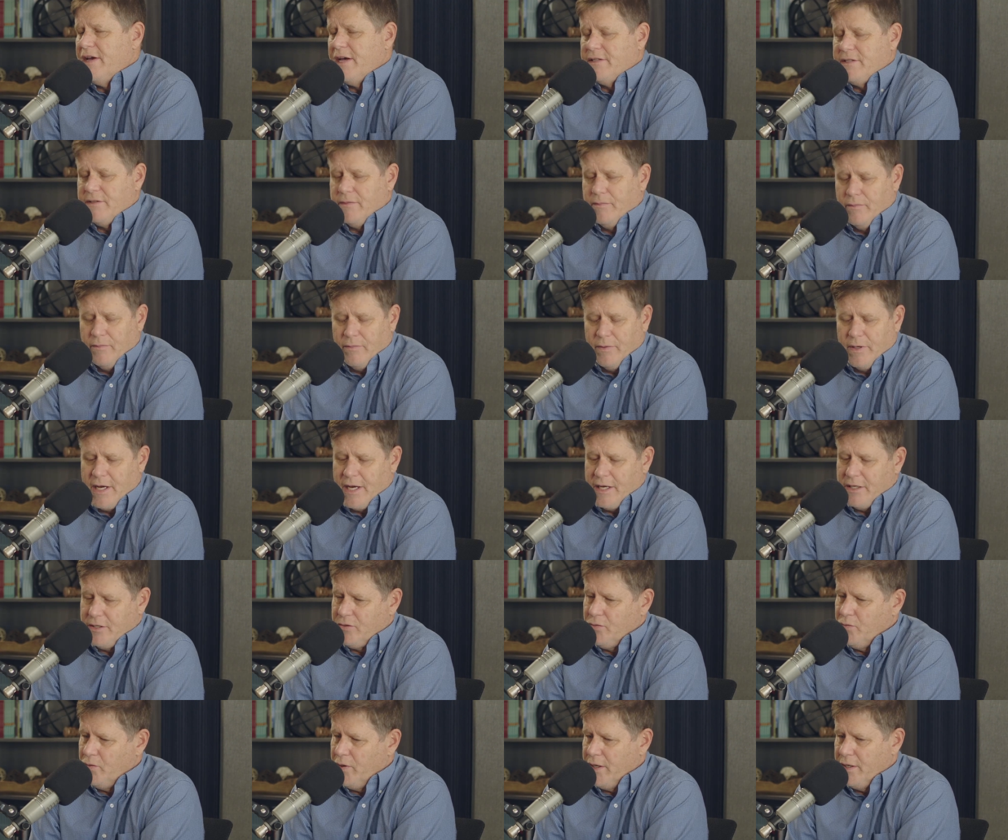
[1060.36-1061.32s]
have had some
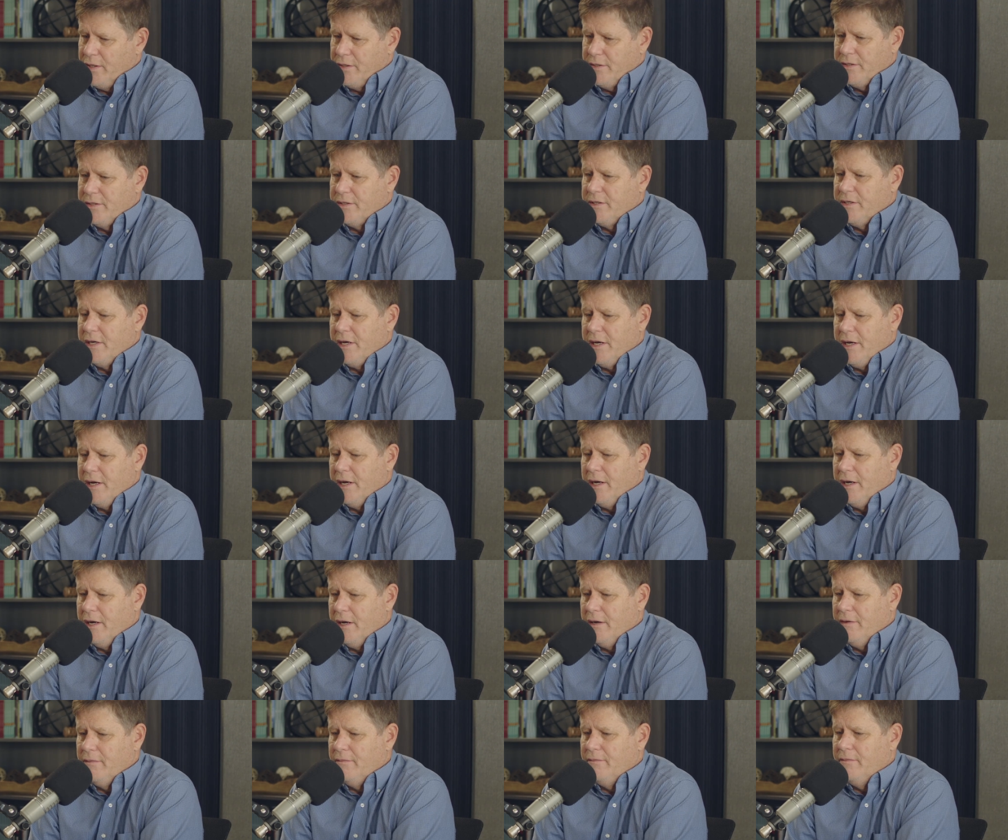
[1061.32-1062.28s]
nice wins
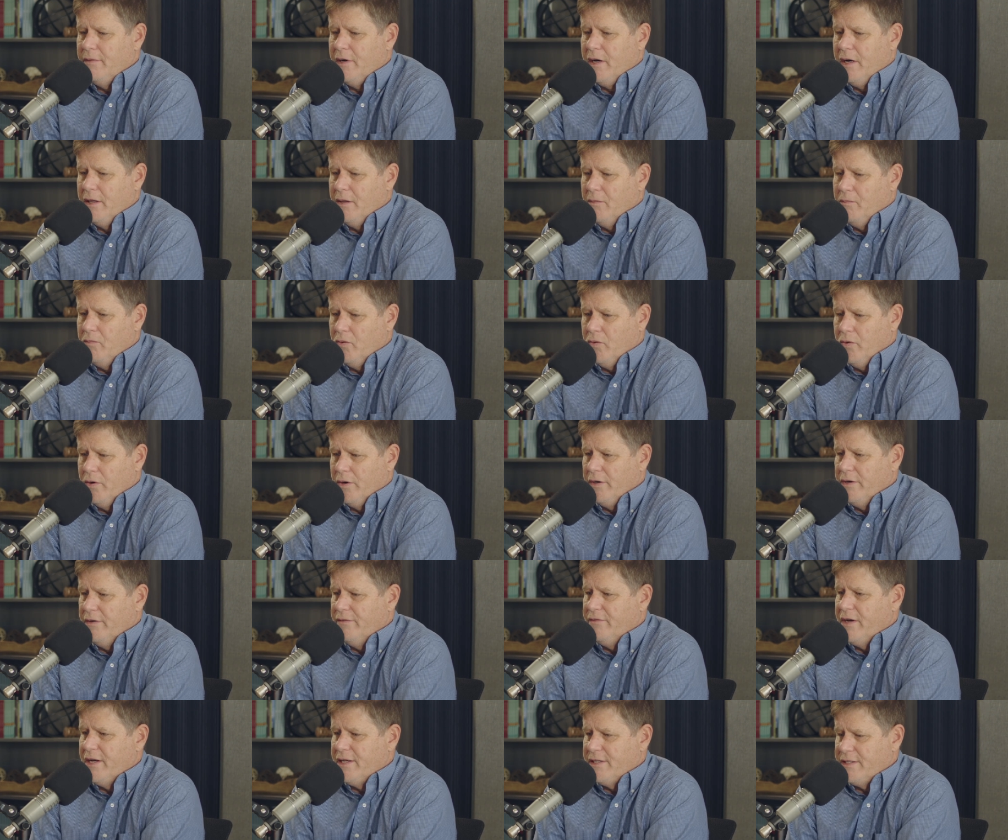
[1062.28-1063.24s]
on the board.
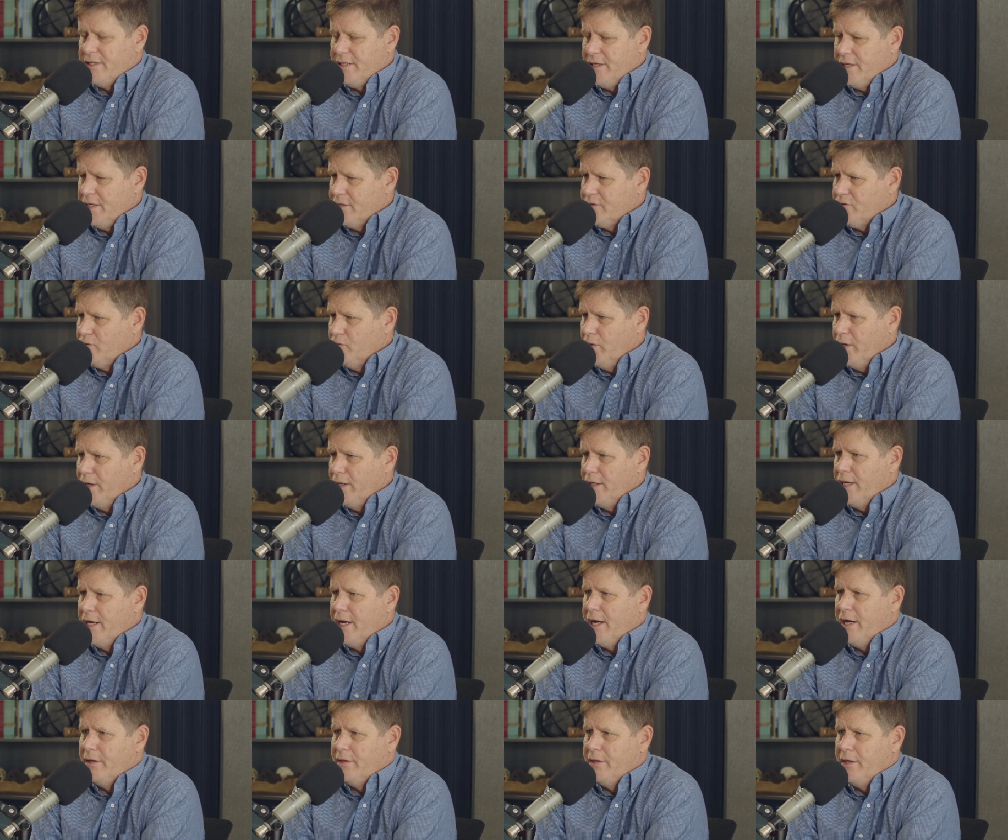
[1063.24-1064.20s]
You've got CS Win
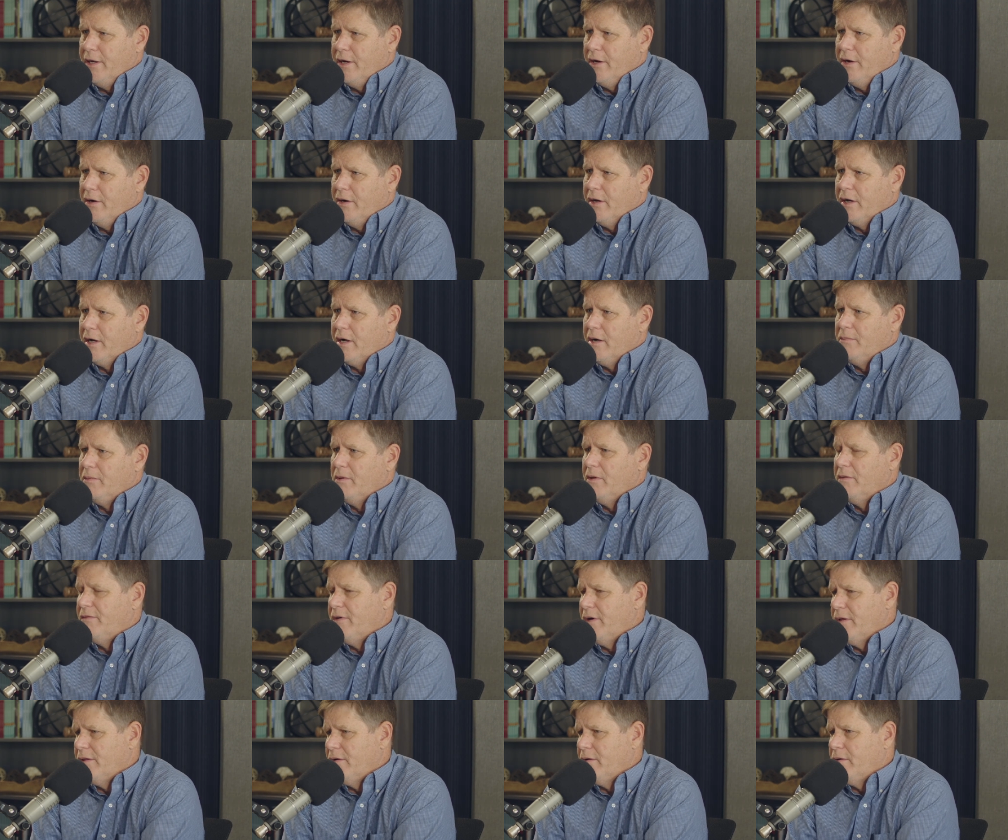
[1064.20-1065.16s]
down there and a couple
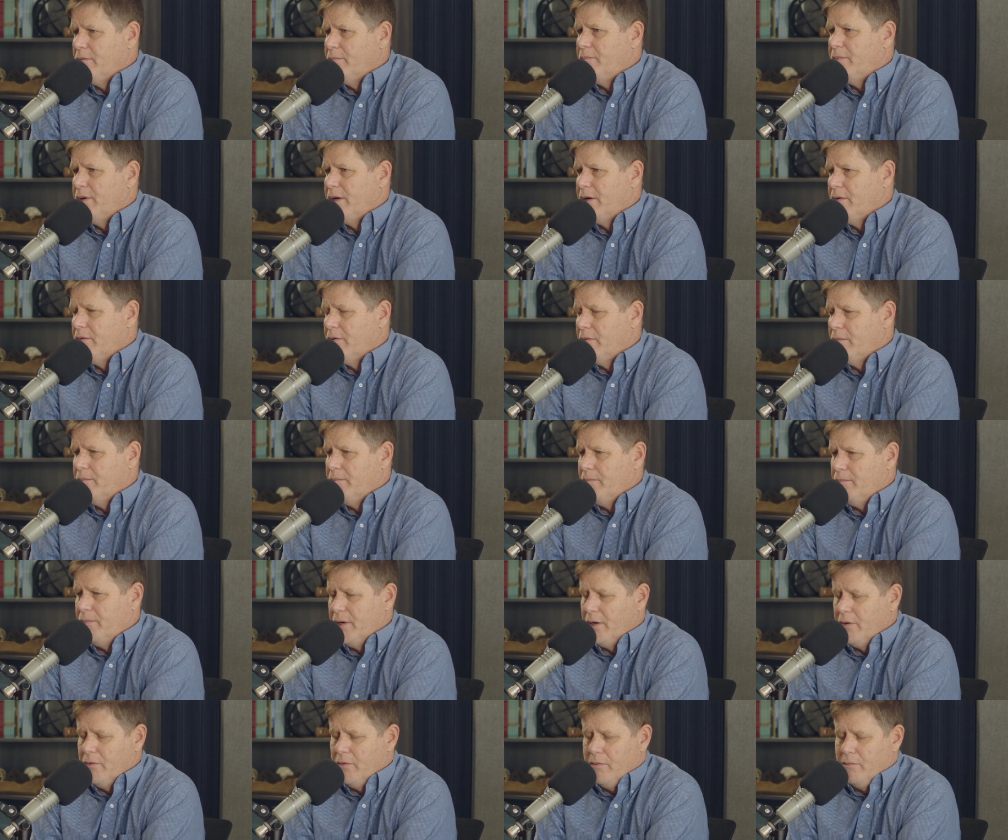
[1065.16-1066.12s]
of other
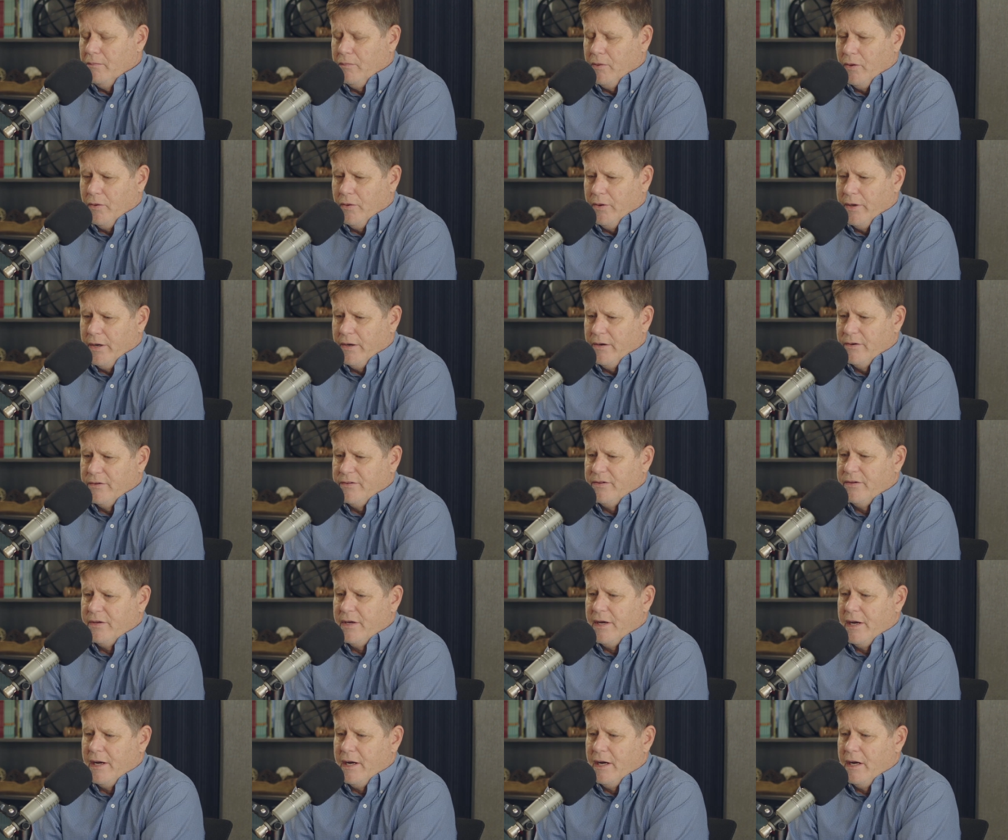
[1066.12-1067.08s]
bigger
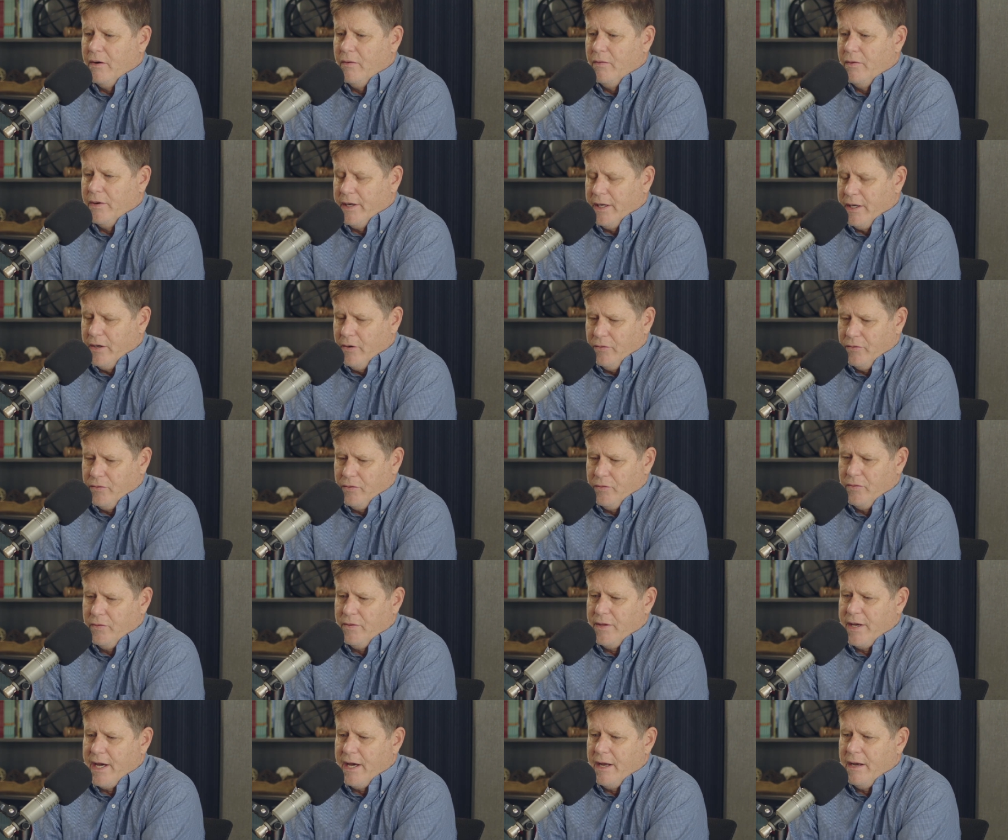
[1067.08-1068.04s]
employers. I want to go
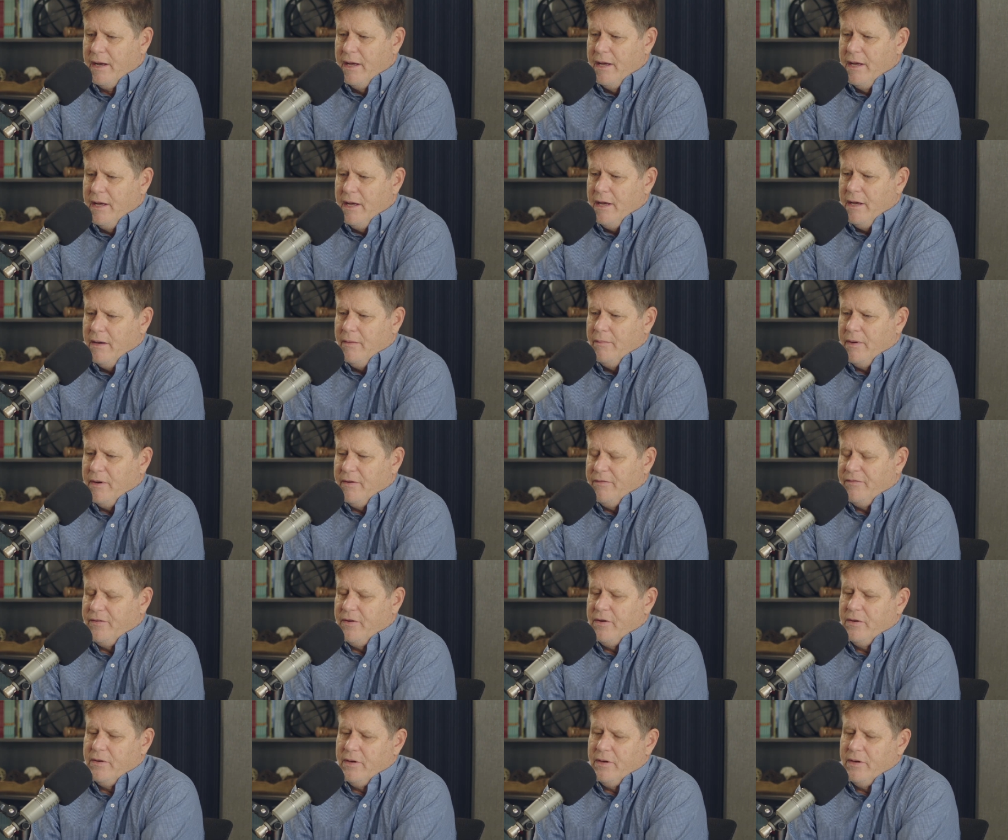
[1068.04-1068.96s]
through that. But